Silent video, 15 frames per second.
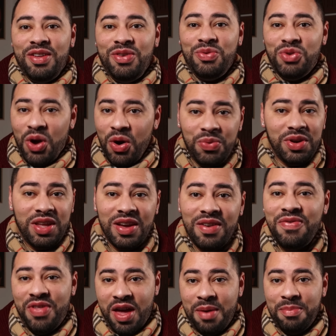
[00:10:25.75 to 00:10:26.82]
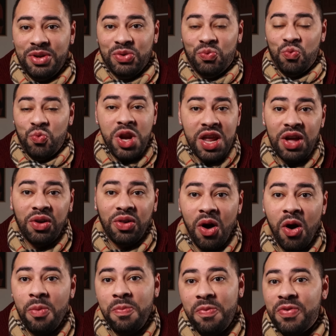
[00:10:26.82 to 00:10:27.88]
You don't give them a real
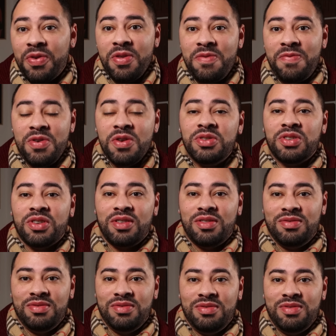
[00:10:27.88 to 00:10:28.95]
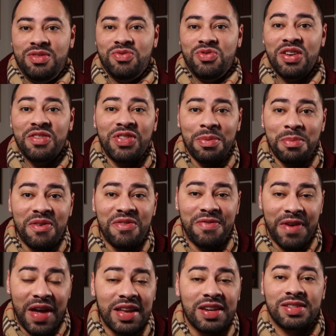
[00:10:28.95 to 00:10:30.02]
hope for the future. You give them a
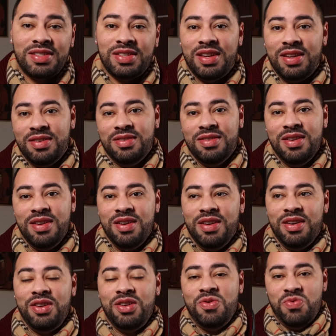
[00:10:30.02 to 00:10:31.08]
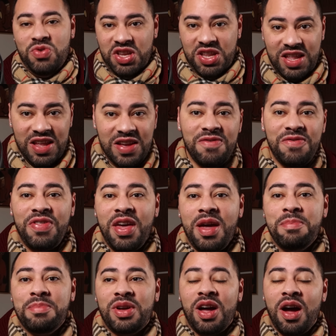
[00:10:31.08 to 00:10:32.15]
fantasy. You don't give
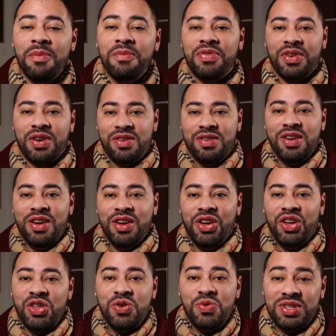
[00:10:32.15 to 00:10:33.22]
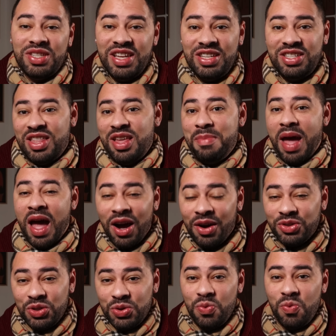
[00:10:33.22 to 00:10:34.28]
them comfort. You teach them
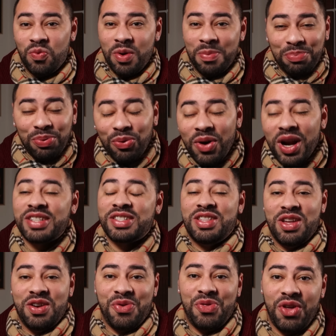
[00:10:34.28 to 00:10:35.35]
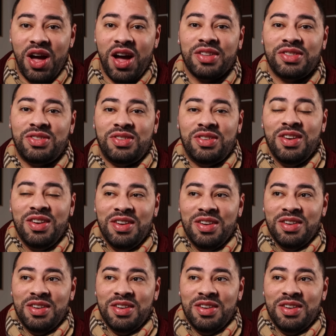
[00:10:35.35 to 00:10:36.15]
how to repress their thoughts